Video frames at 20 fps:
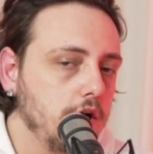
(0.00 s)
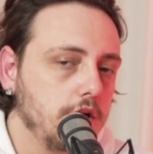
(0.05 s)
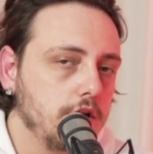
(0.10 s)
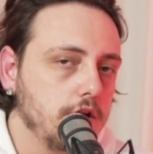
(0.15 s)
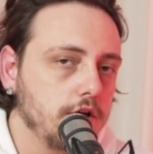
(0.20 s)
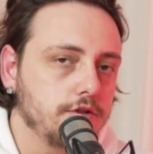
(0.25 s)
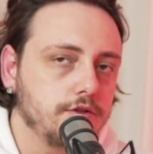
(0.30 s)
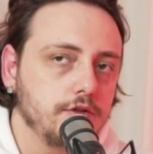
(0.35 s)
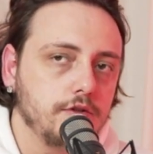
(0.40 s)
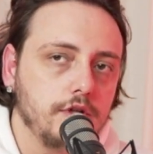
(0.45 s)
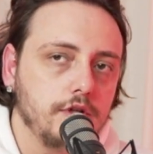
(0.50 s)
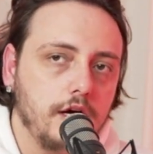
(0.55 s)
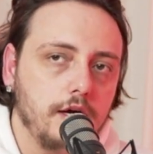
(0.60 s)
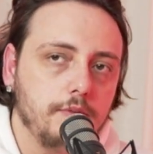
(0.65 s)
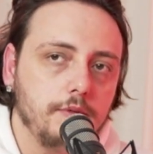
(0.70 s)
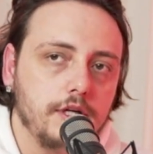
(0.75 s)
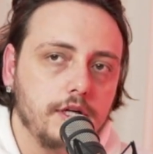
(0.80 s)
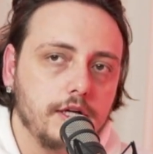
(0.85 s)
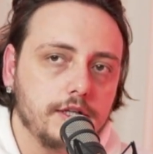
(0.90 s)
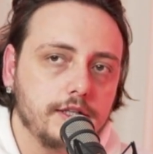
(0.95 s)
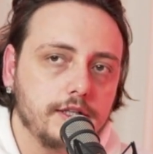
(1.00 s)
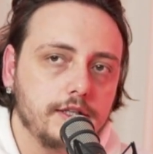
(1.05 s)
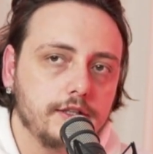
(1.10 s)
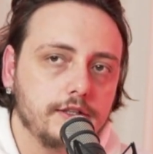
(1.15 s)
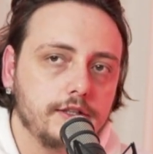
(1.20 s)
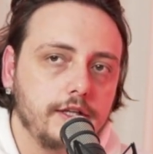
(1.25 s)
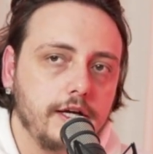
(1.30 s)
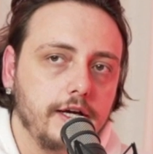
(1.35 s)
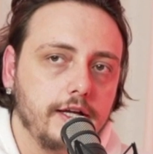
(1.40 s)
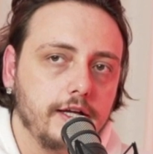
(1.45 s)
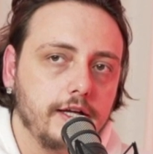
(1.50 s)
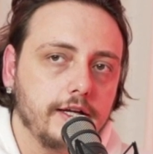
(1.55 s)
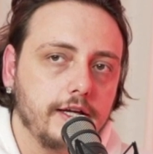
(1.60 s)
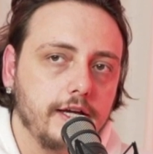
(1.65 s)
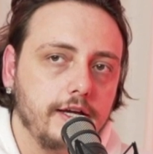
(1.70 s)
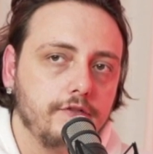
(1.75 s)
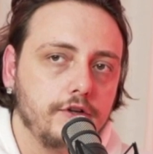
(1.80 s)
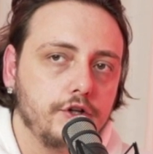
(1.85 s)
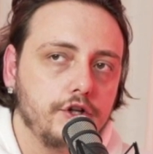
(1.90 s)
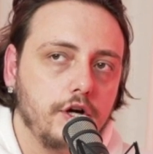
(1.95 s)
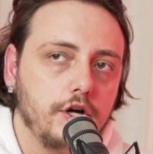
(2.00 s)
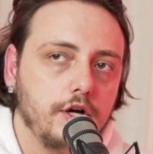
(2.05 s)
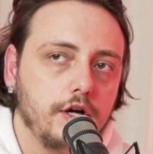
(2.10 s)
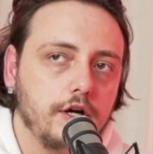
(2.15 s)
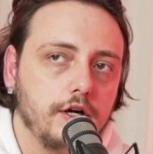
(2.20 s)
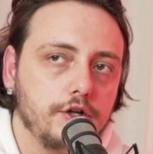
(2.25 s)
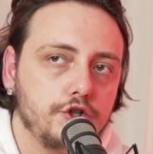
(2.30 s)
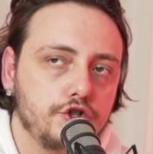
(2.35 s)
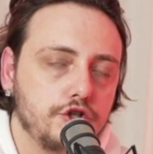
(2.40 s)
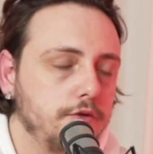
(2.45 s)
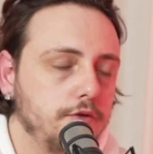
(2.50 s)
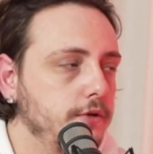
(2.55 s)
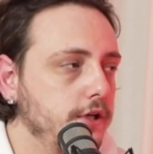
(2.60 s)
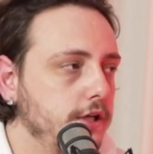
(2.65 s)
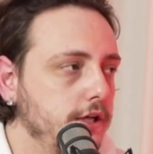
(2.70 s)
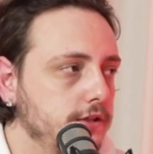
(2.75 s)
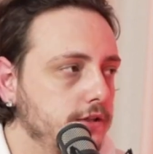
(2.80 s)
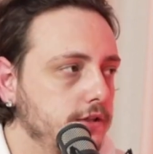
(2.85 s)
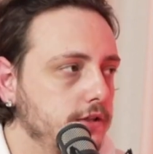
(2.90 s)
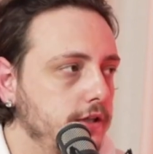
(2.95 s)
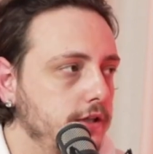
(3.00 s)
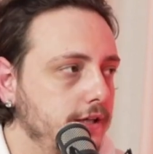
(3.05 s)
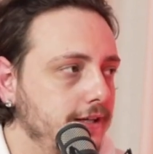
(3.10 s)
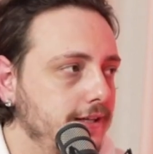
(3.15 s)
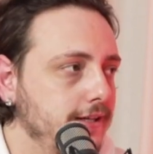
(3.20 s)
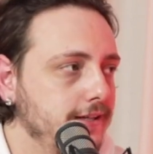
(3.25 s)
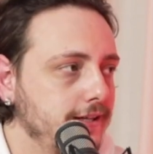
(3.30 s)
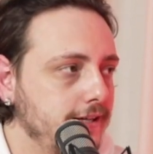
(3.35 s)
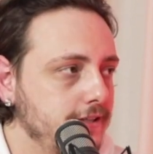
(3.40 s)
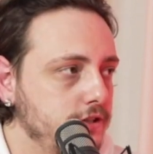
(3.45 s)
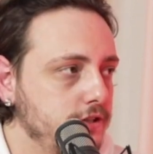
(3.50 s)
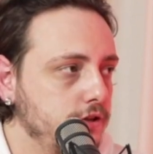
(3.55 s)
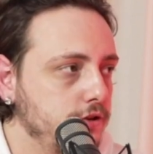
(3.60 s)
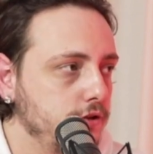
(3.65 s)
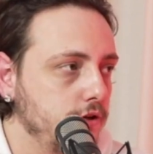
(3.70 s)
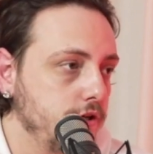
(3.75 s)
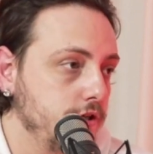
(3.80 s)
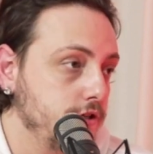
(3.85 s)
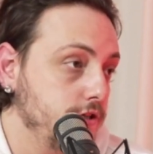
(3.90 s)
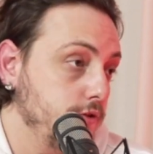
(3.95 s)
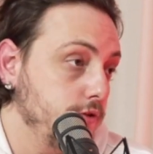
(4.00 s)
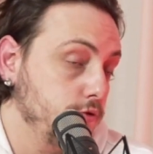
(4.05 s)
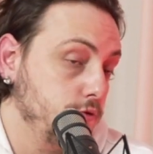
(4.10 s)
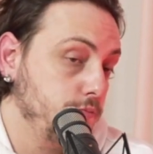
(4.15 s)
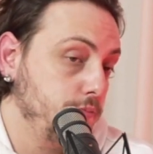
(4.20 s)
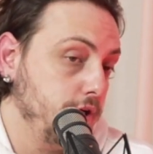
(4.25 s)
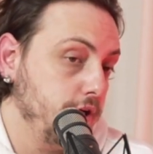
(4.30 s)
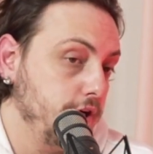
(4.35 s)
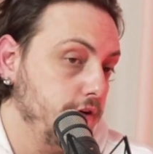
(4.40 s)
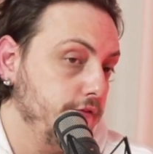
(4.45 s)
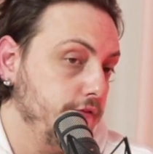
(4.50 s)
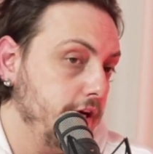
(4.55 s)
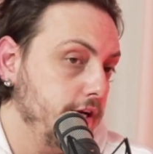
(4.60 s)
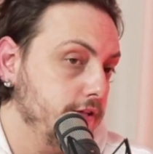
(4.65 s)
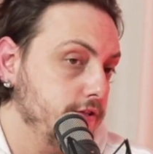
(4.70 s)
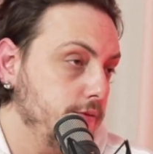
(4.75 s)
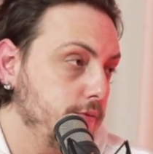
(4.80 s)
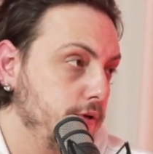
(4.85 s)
Look, dude, I mean, at the end of the day, like, even Germany in the 1930s, it was pretty advanced.